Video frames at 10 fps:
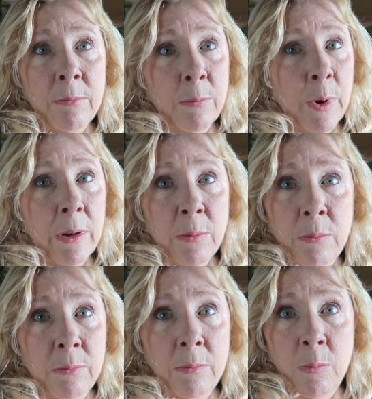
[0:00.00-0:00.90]
Where
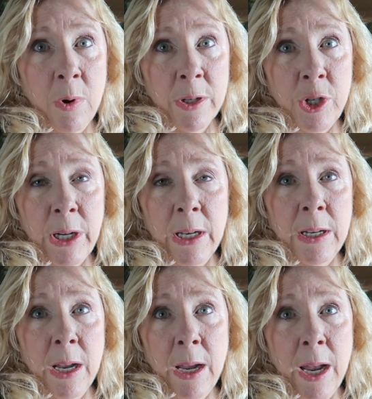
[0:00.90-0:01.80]
one
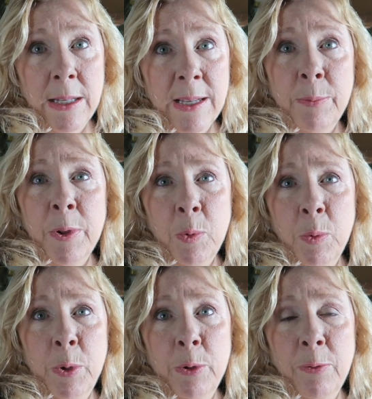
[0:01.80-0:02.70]
chicken ends up with a
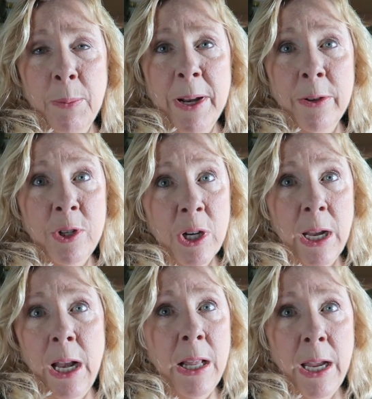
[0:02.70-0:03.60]
wound from another
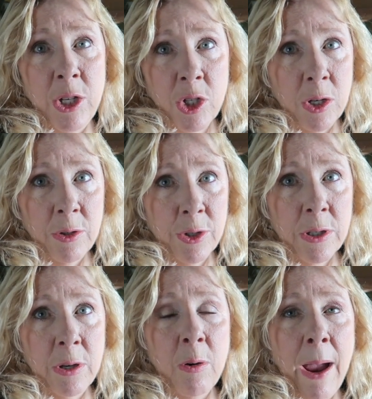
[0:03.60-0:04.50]
chicken and they just all
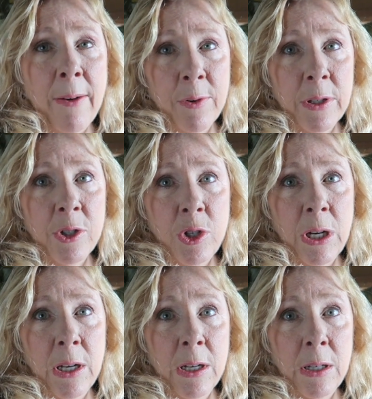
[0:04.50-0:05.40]
go after this
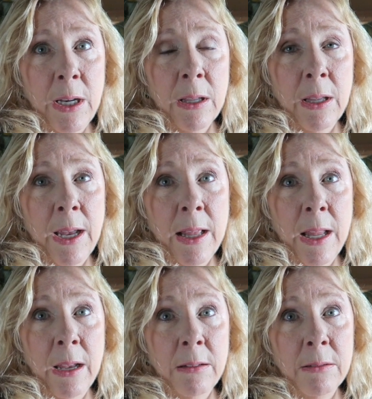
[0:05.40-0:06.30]
chicken and kill it
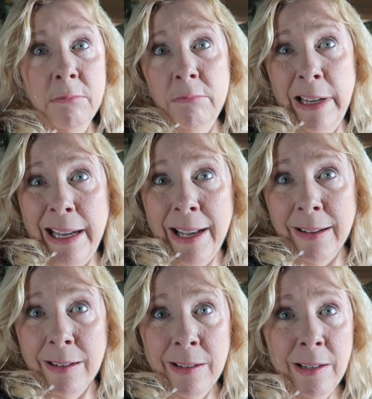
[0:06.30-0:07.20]
and then eat it.